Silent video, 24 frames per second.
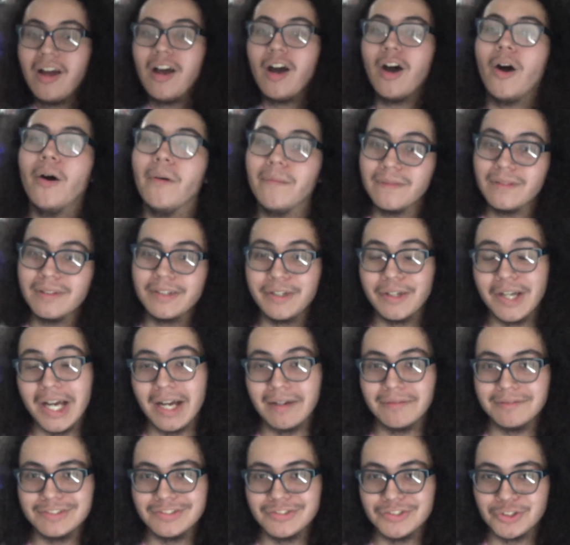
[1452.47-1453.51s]
Hopefully you
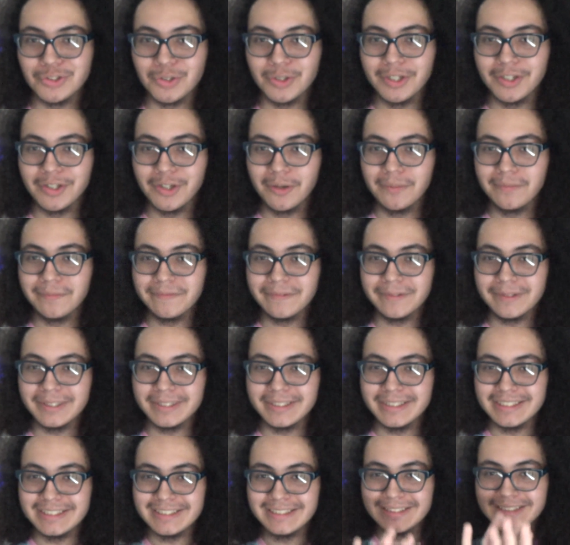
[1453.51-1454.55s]
have enjoyed.
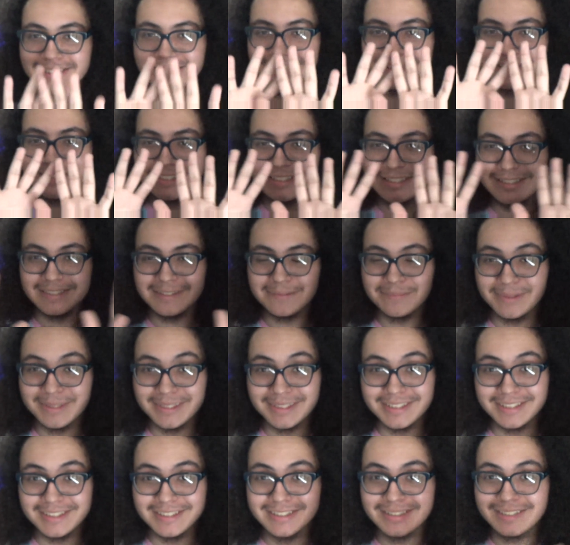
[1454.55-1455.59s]
Hopefully this has
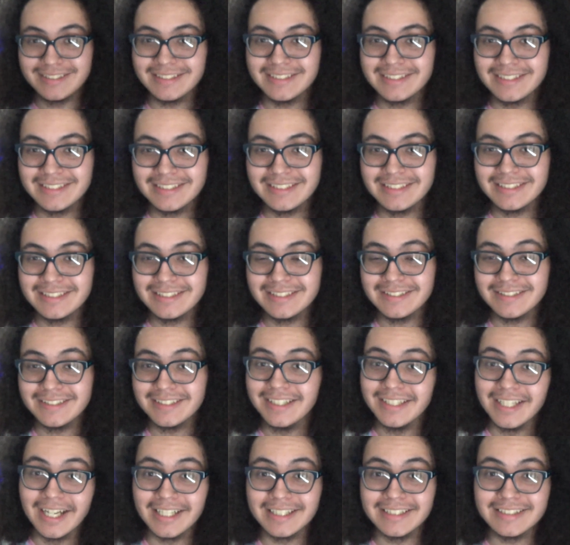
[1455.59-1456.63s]
been
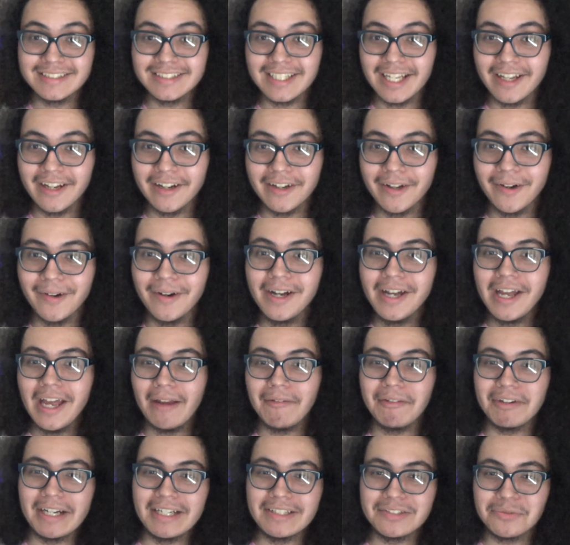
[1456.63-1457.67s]
nice. I don't know.
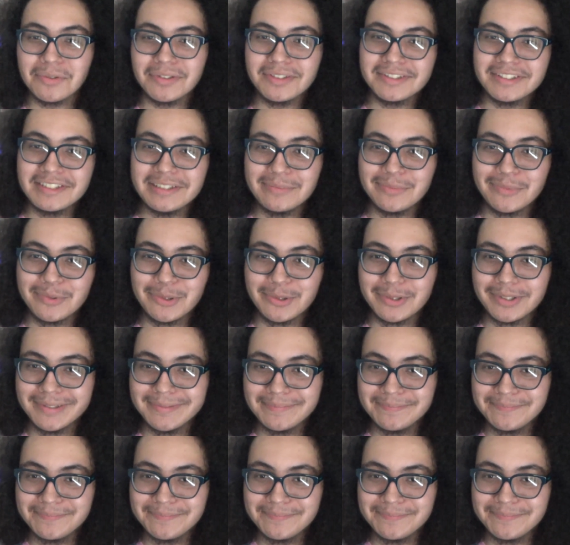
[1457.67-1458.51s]
If you guys want to see more